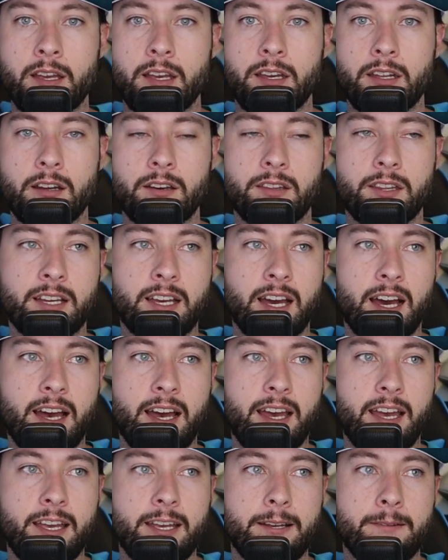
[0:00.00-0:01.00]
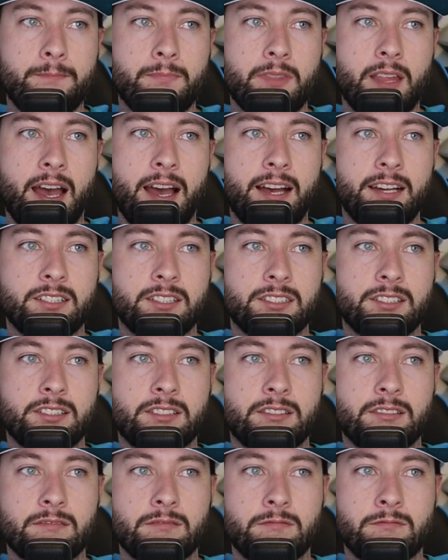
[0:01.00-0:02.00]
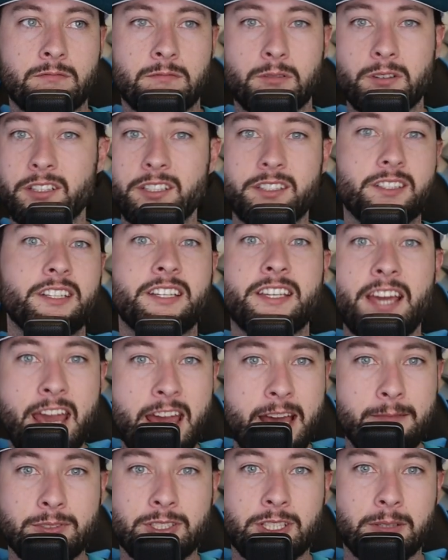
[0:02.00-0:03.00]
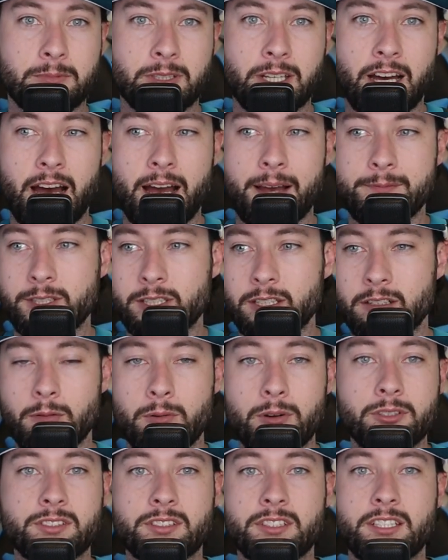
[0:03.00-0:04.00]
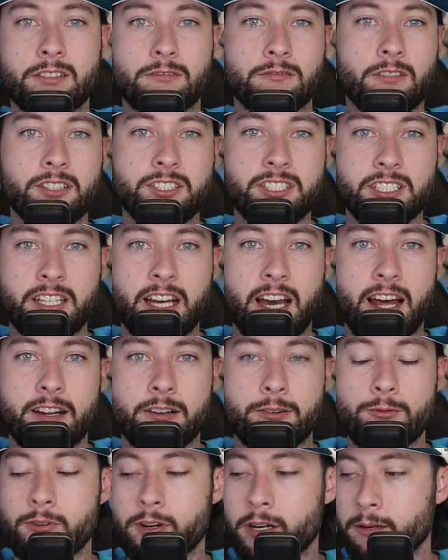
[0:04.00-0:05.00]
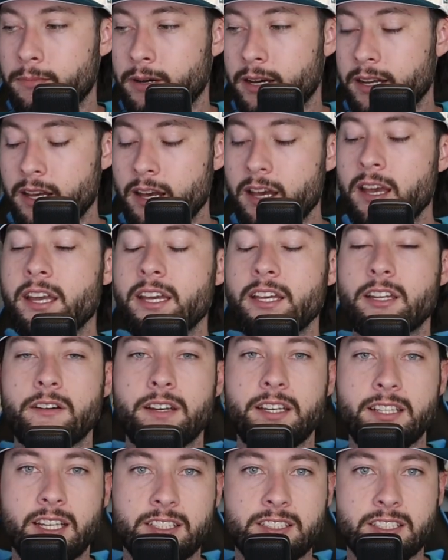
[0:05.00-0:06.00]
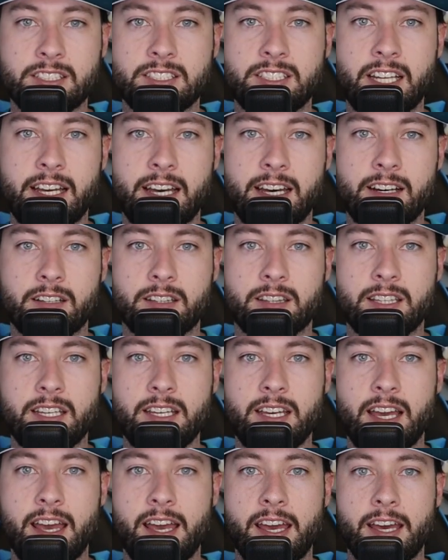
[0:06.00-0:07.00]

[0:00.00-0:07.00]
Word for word: You know, the guy has really good games sometimes, you know, mostly in the rushing category, but, you know, he doesn't stay healthy.